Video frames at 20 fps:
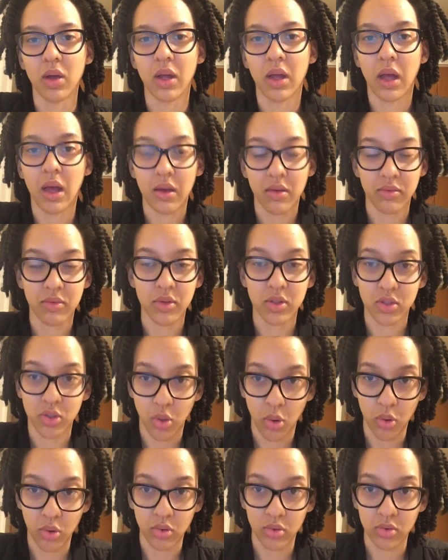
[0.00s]
Of the
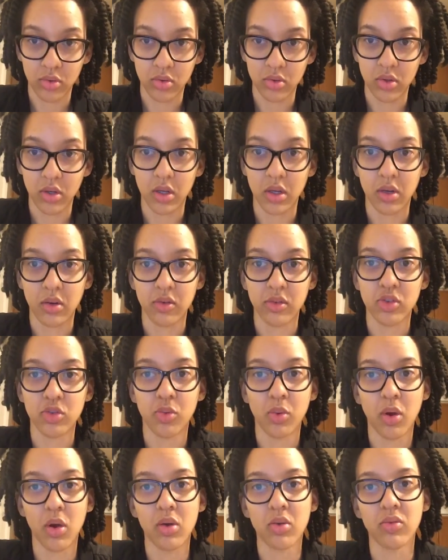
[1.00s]
total of
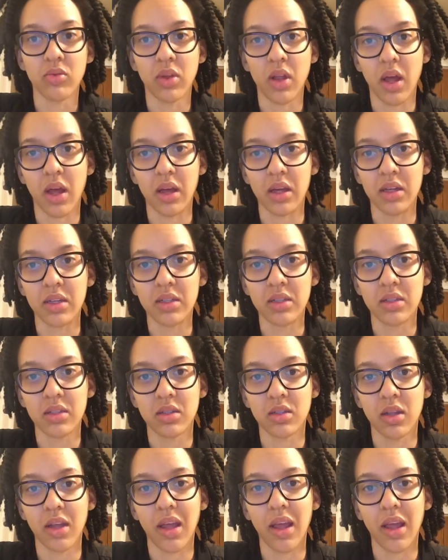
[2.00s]
12 lies,